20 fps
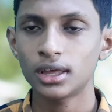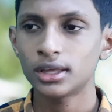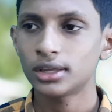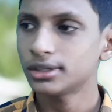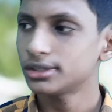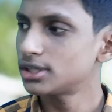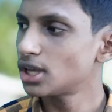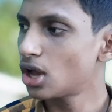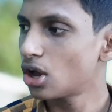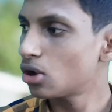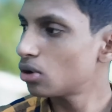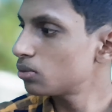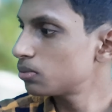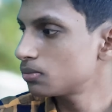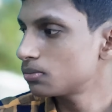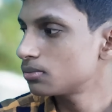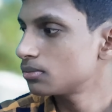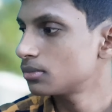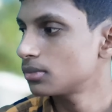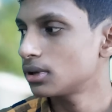So
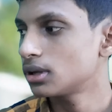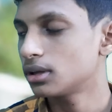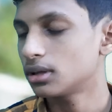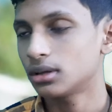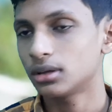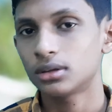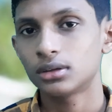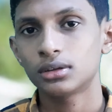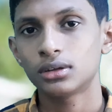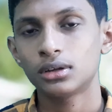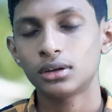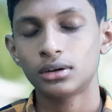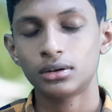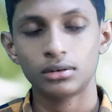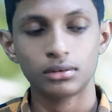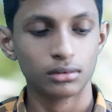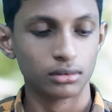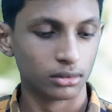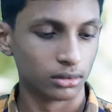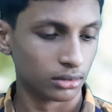
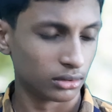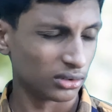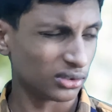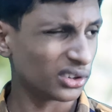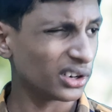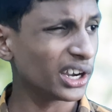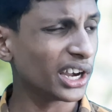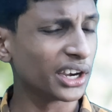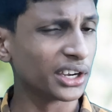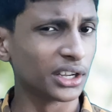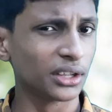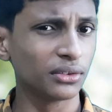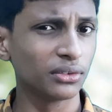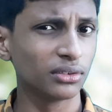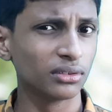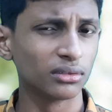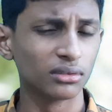relative,